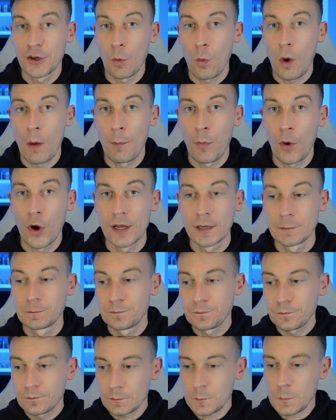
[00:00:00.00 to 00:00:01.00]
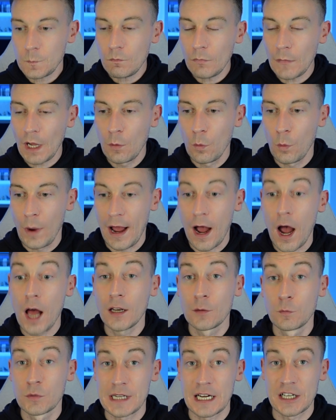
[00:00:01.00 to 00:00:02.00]
at one point, where
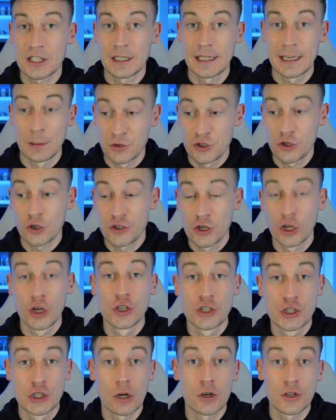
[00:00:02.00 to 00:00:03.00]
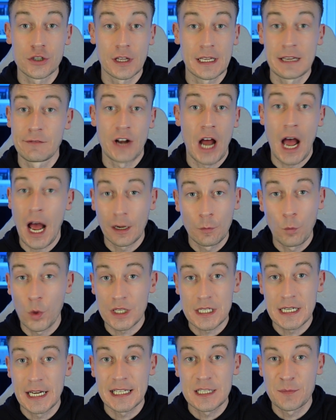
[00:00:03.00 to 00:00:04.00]
Haaland was actually, it was such a good touch that even Haaland
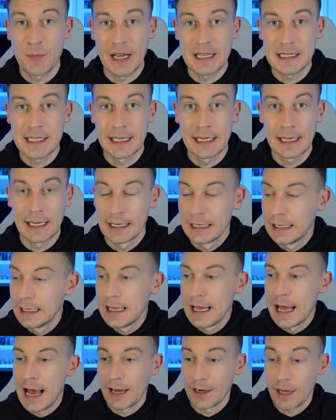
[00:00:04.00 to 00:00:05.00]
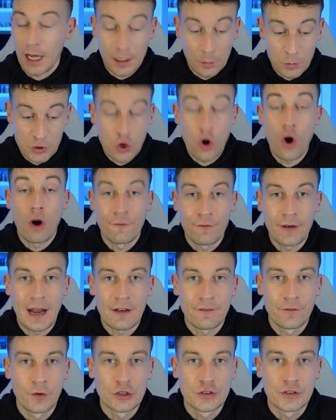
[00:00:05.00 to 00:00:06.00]
wasn't expecting it, and Haaland was caught
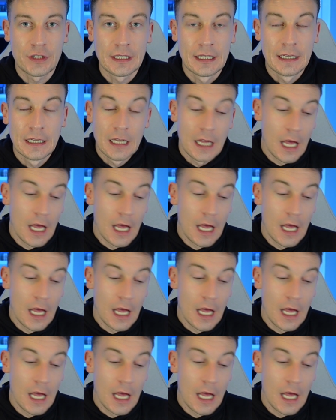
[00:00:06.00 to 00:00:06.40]
flat-footed.